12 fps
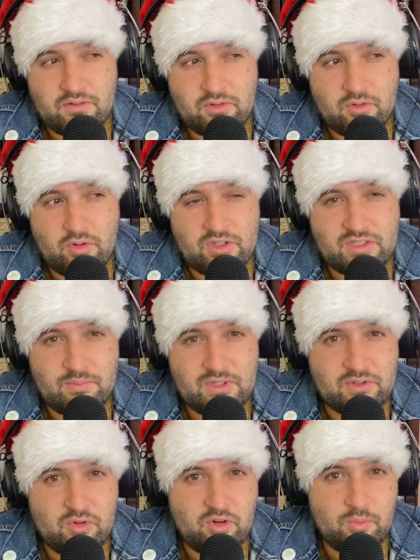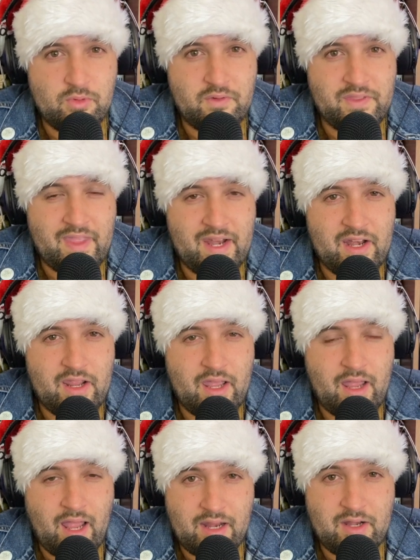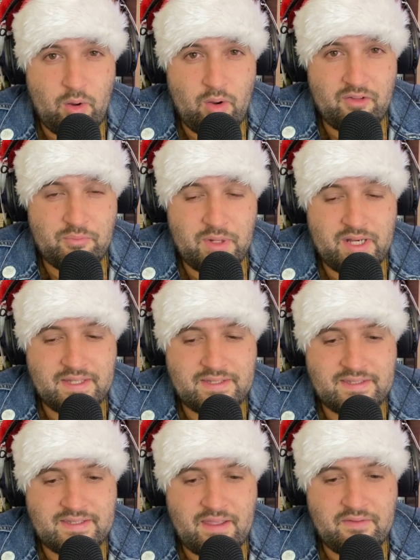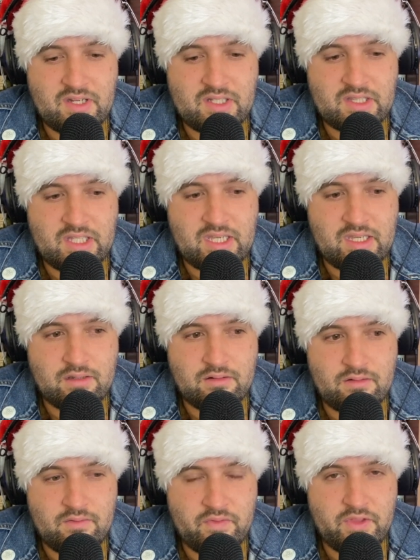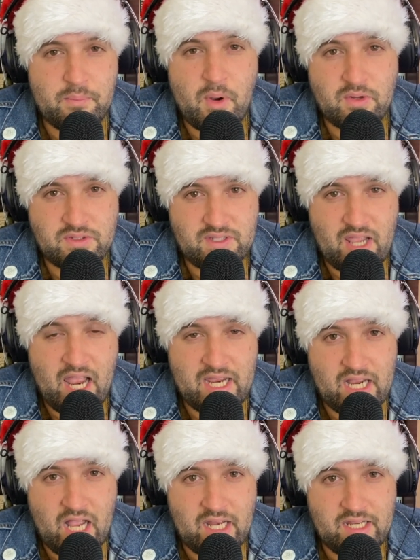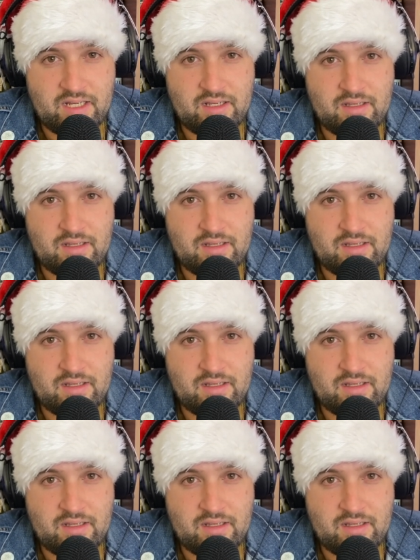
Christmas horror movie that I know of, but it's definitely the most iconic,